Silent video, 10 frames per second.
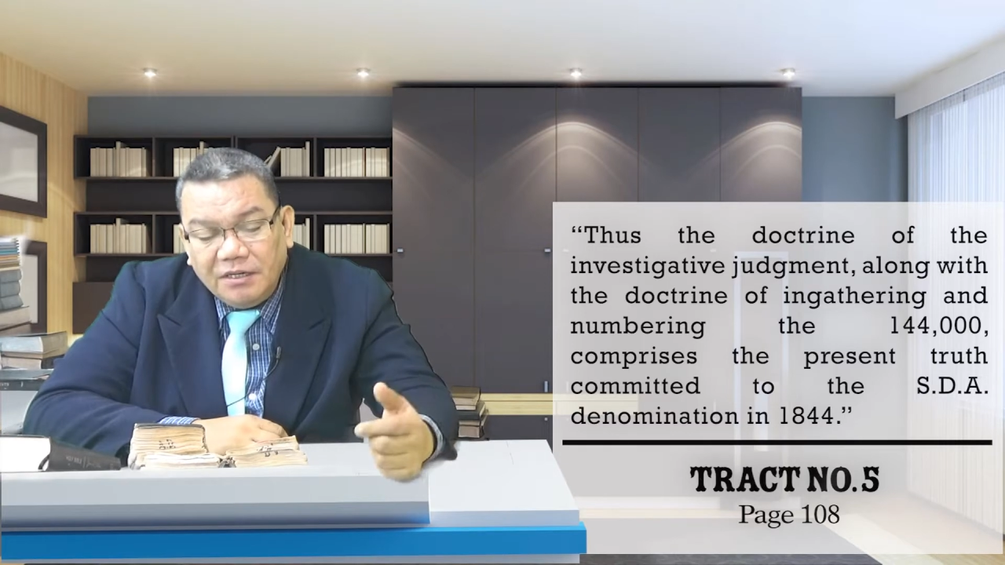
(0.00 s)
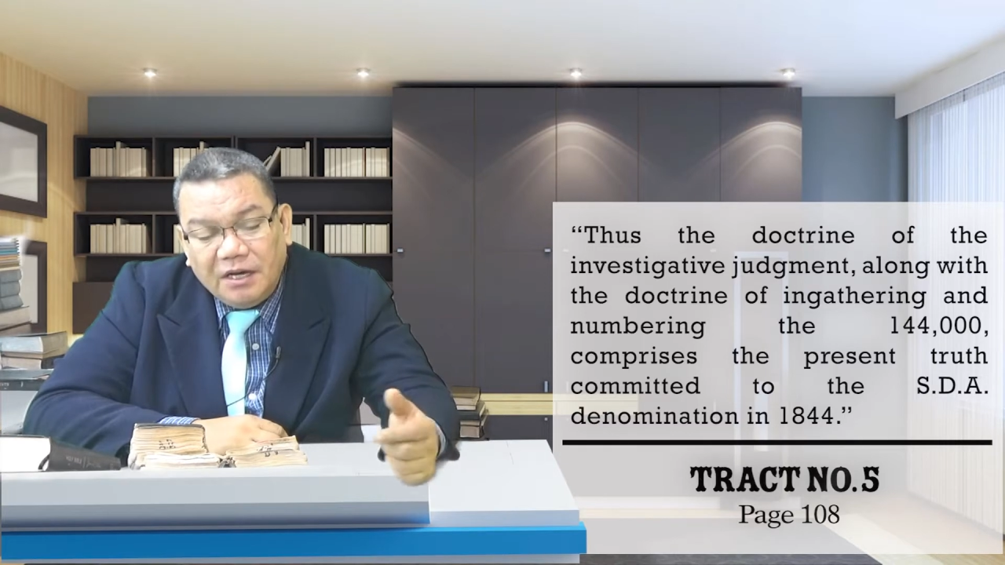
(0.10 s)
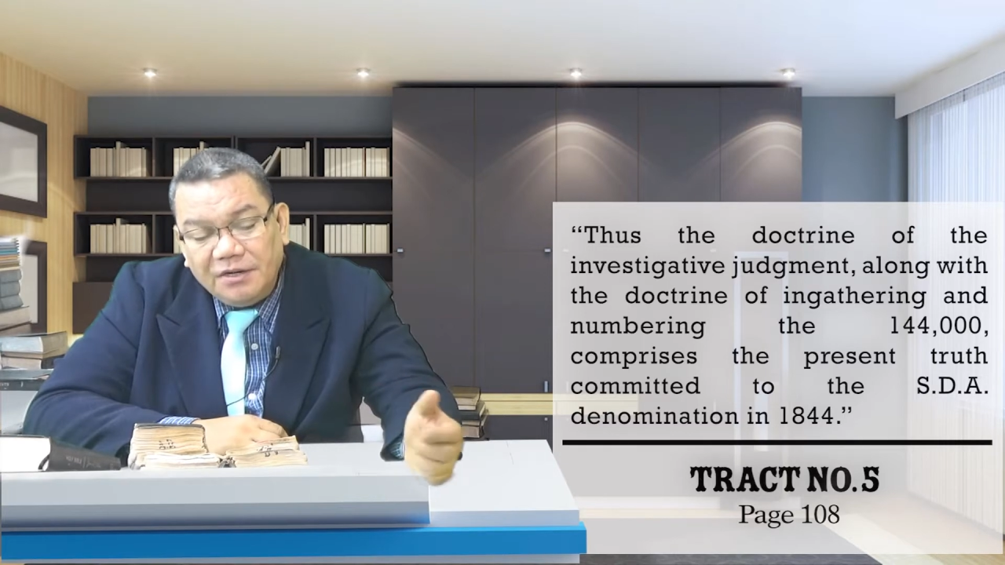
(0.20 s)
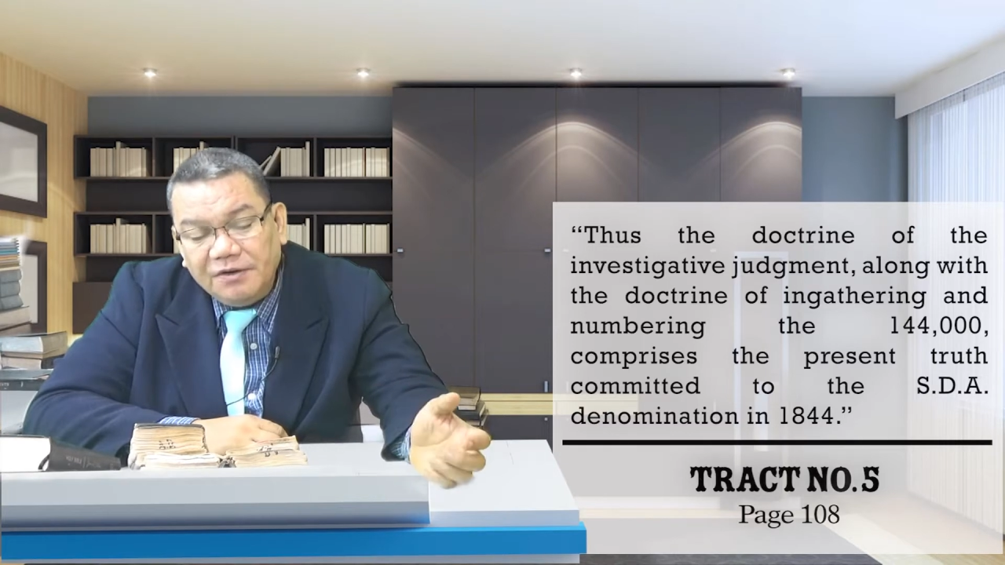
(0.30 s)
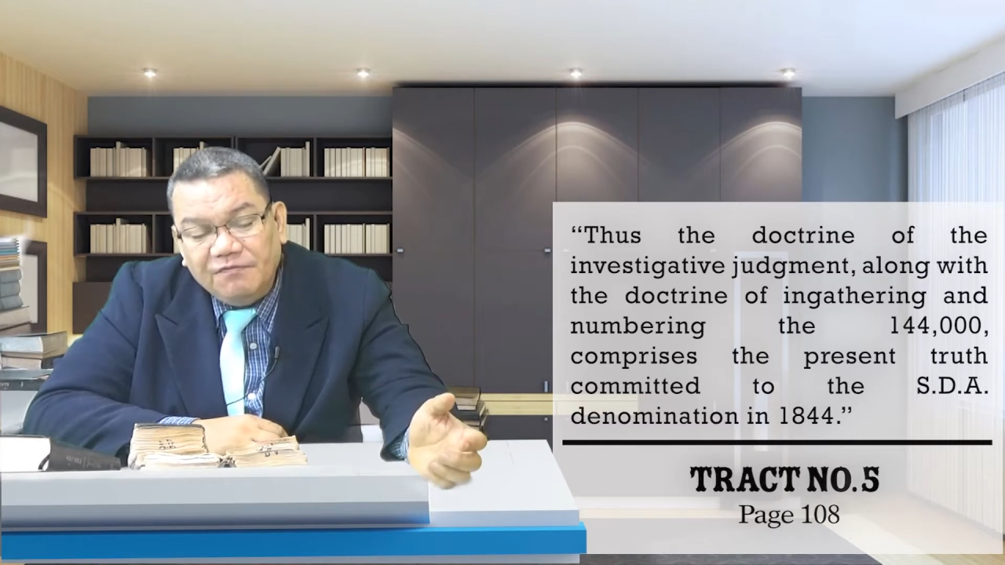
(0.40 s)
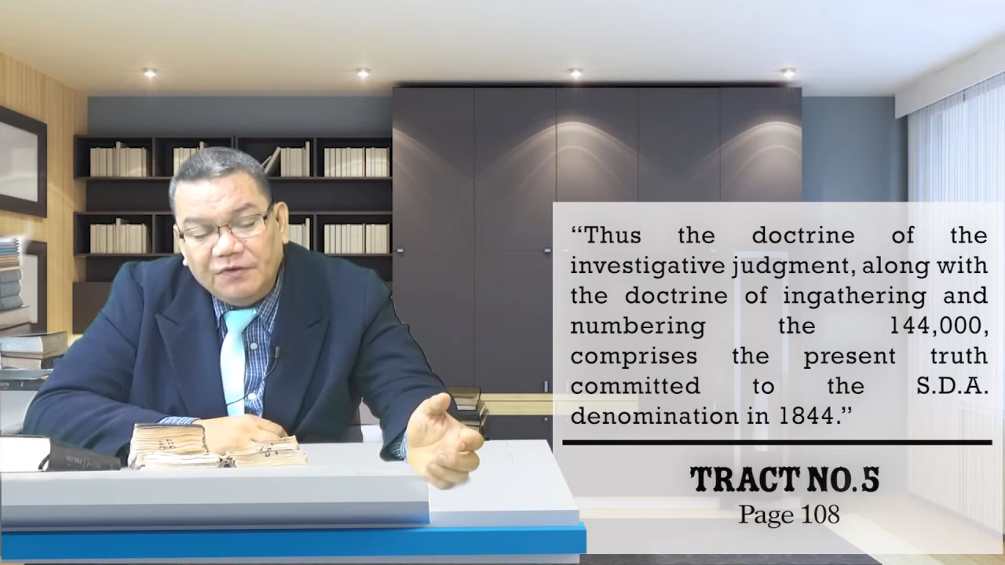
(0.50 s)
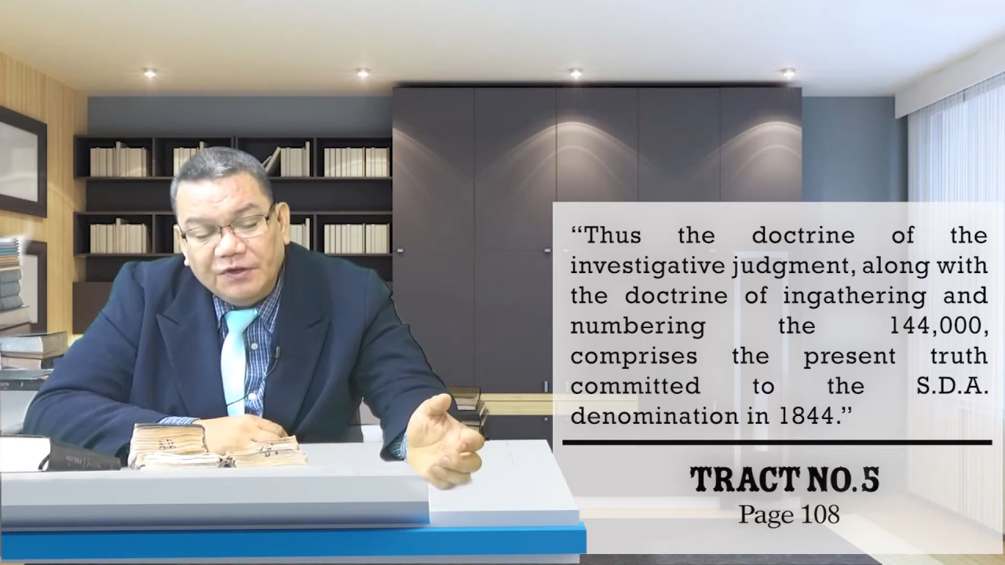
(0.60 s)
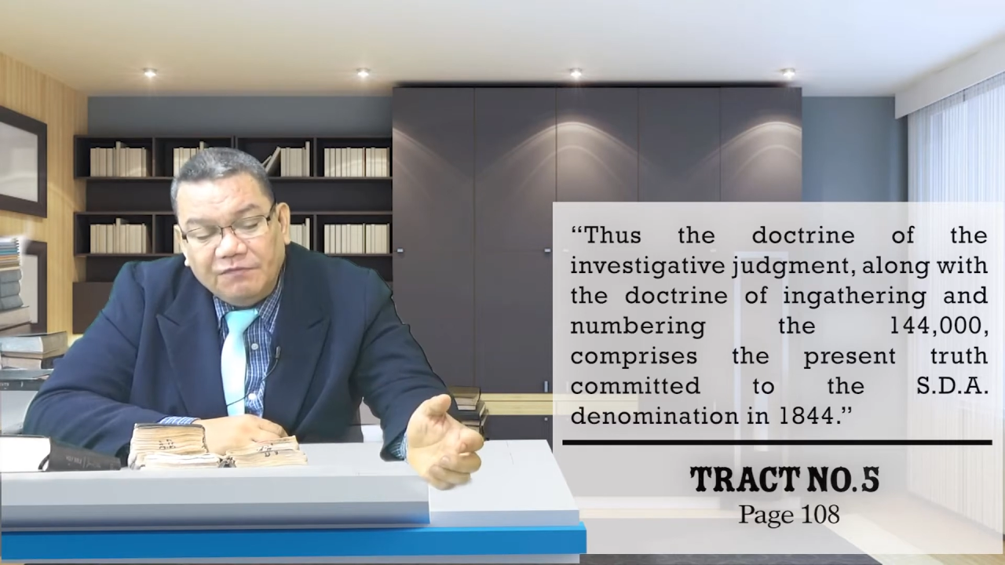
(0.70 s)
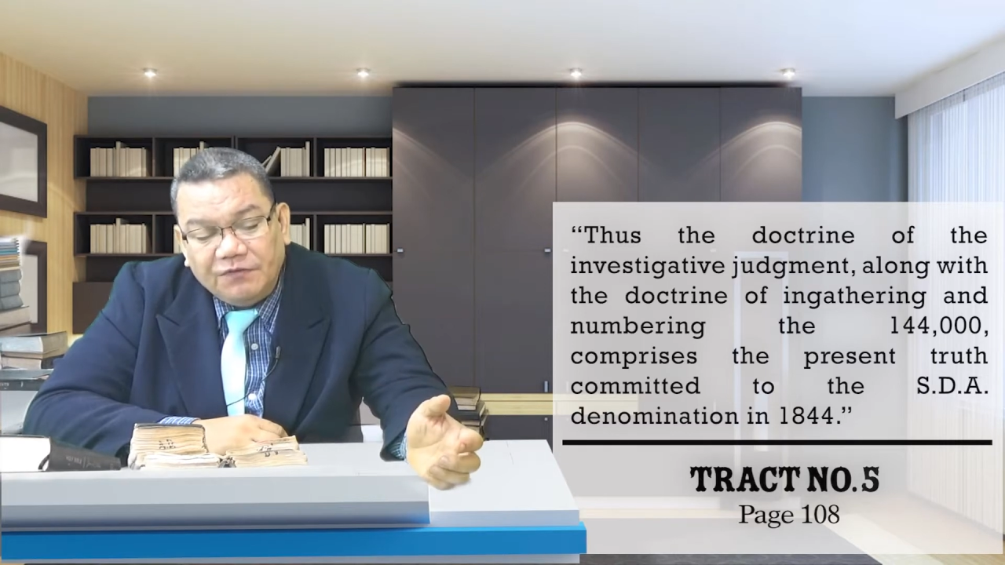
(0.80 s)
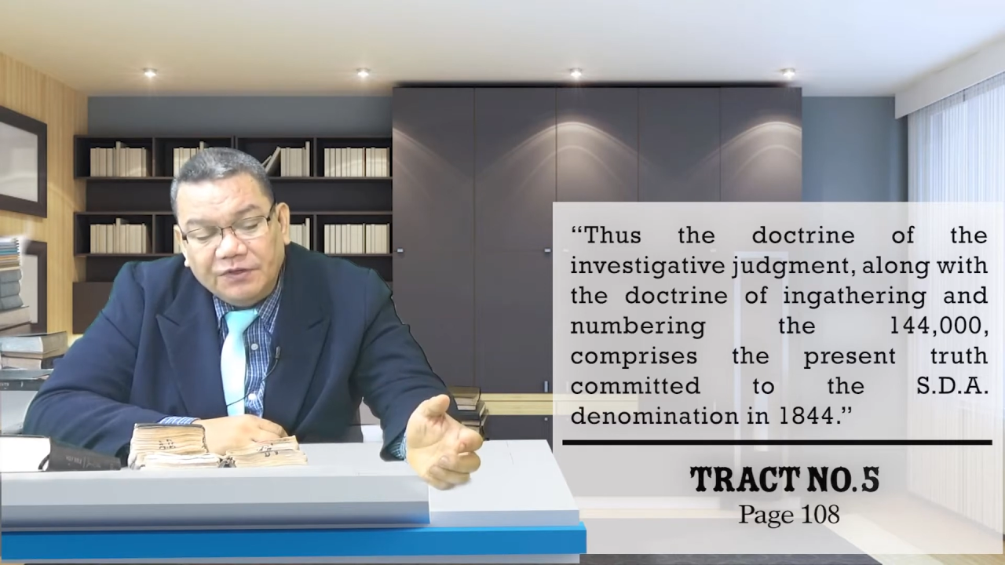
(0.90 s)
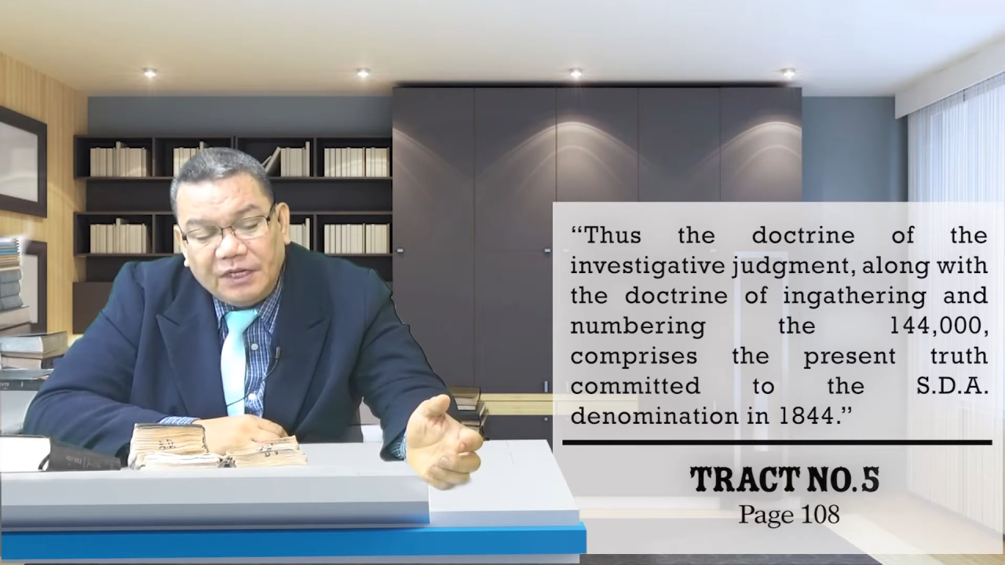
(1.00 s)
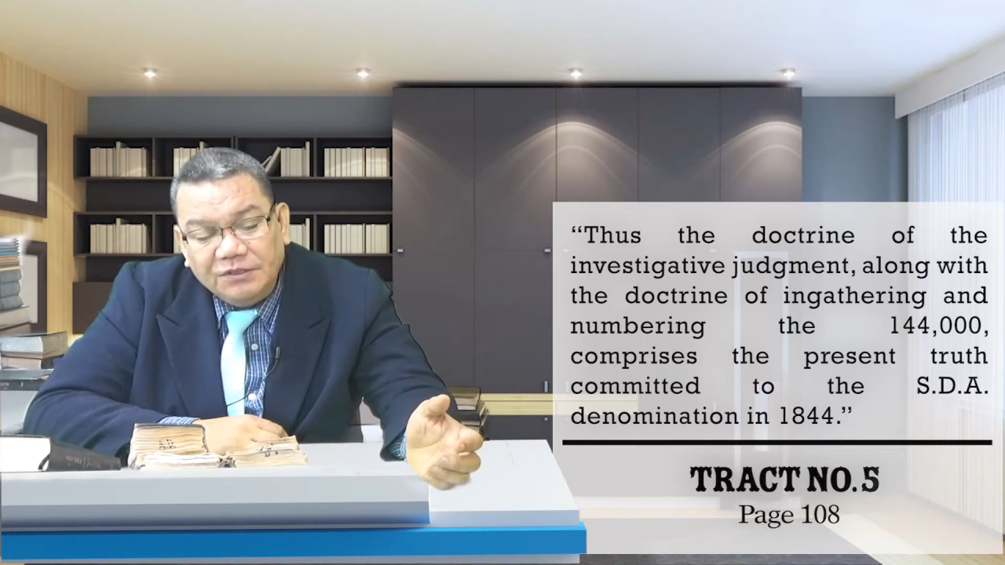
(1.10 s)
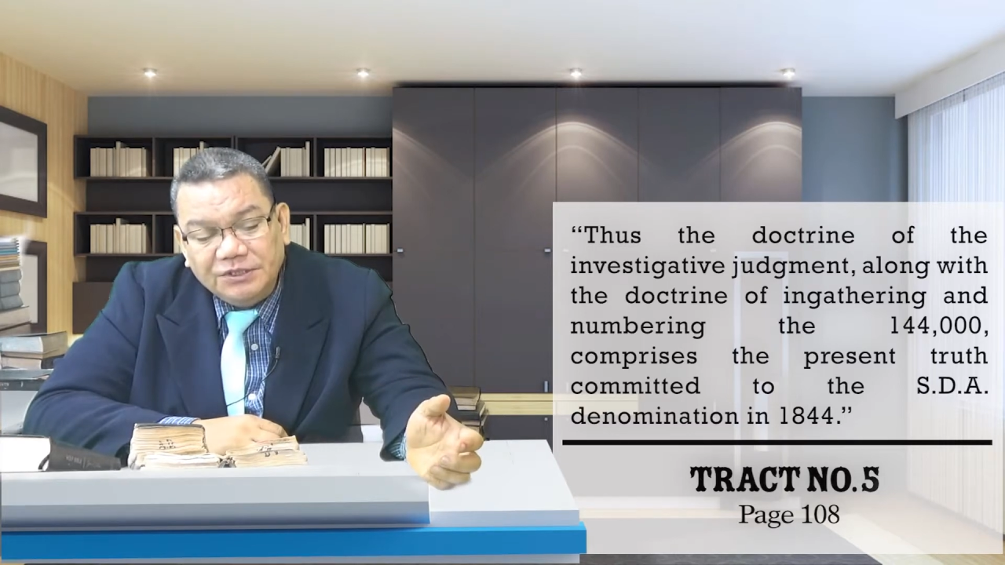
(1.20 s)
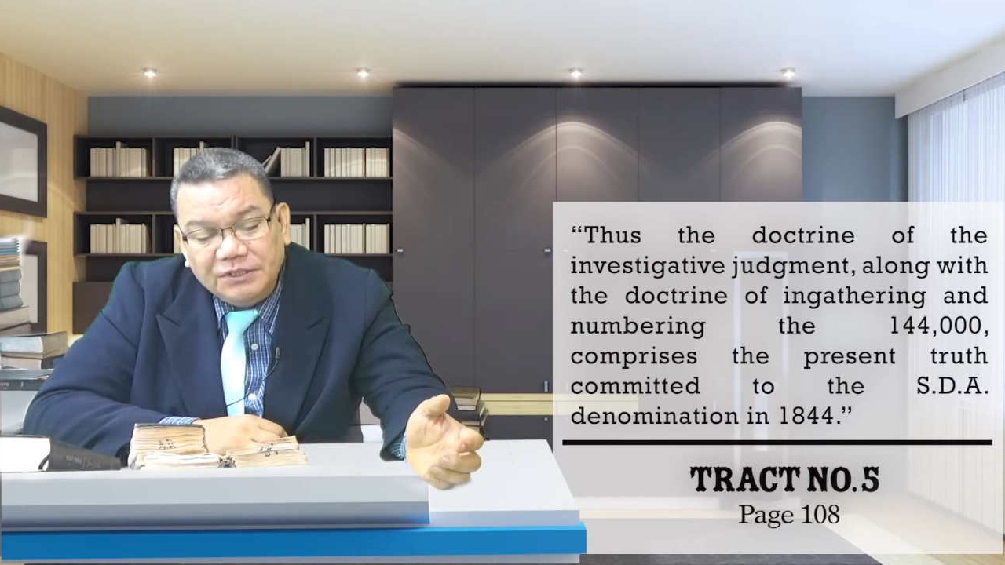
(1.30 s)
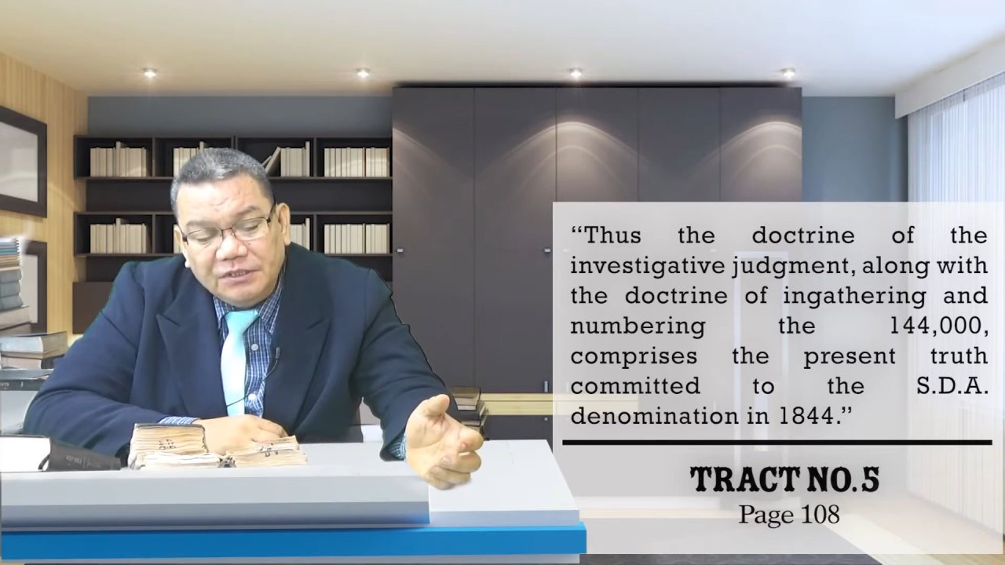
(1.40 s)
the
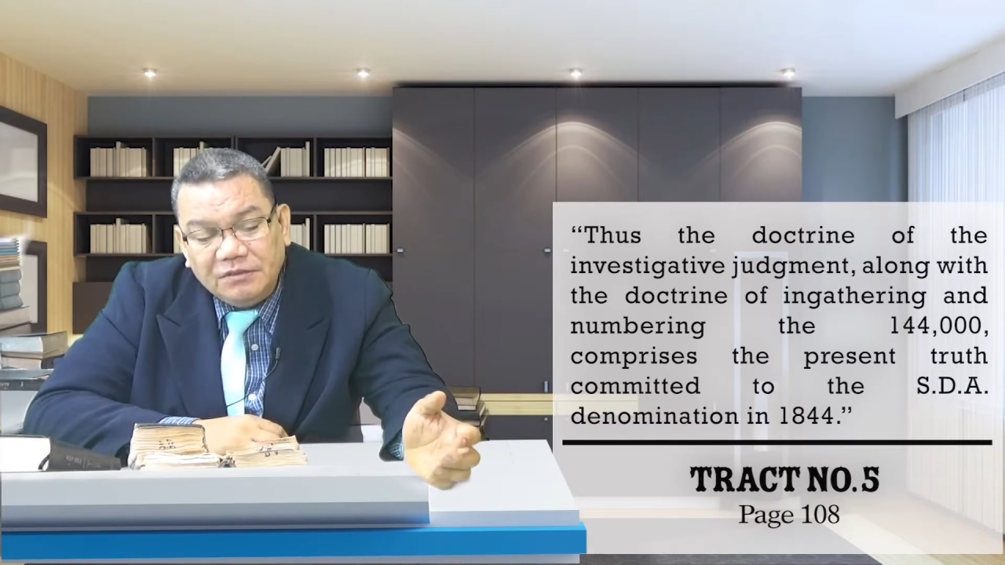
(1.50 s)
144,000,